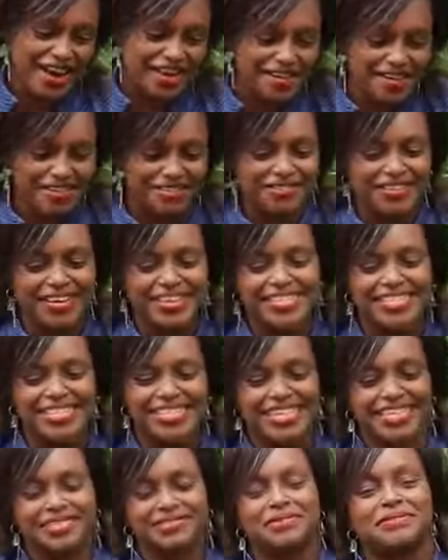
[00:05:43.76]
Our first
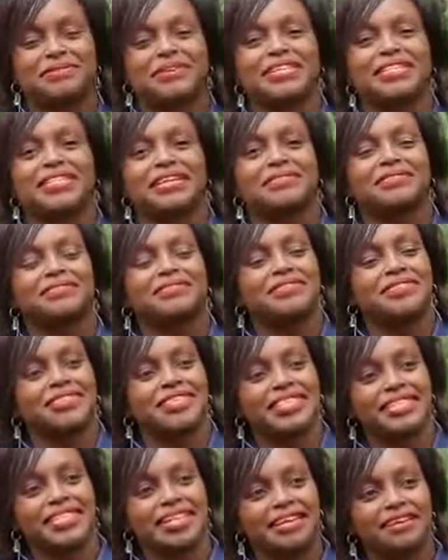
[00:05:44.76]
date, we went out for
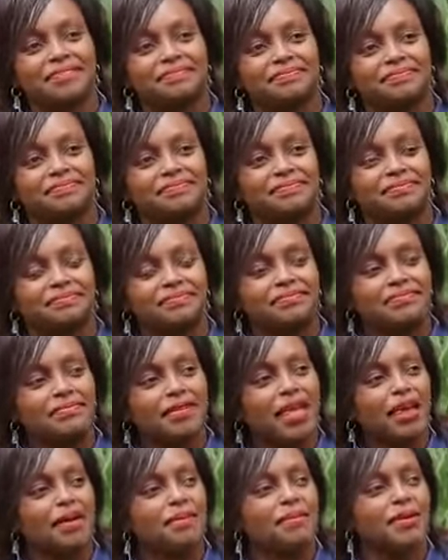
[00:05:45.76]
dinner.
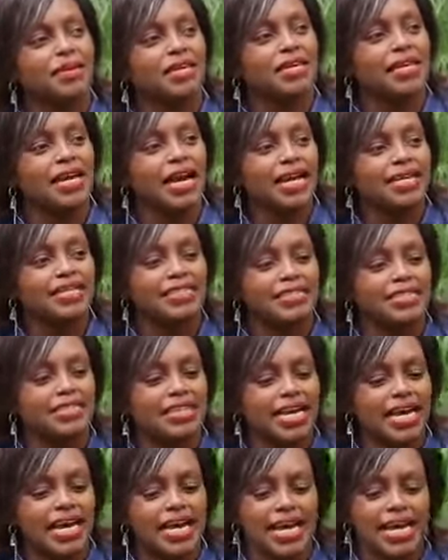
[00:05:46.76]
We had
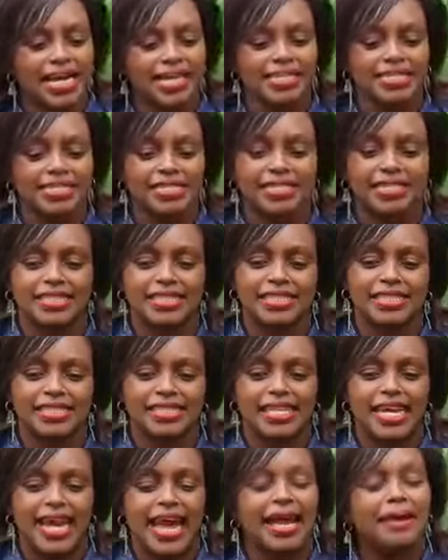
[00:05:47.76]
dinner and
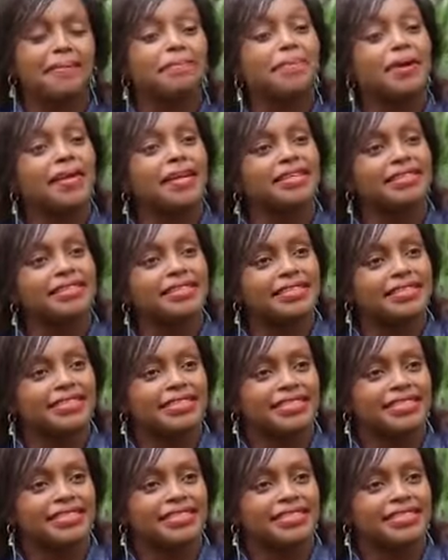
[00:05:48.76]
I paid.